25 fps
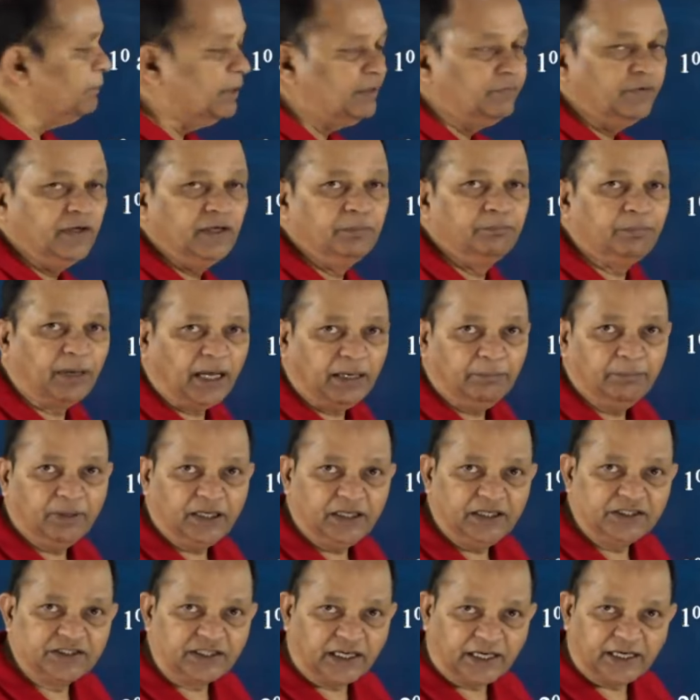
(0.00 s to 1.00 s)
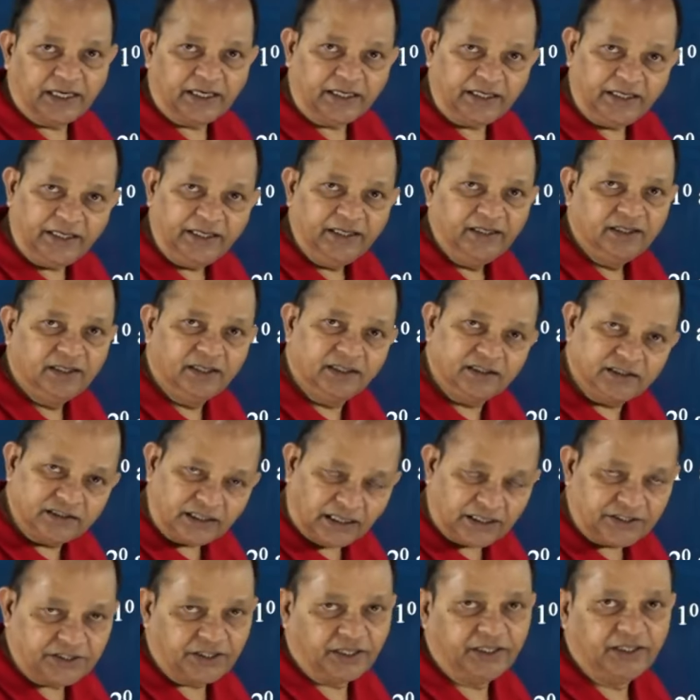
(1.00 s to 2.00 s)
between primary, secondary,
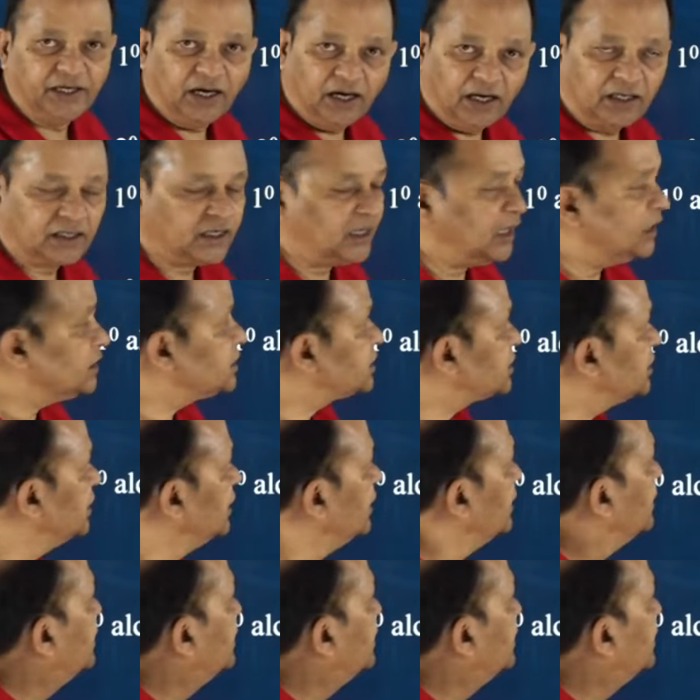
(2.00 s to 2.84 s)
tertiary alcohols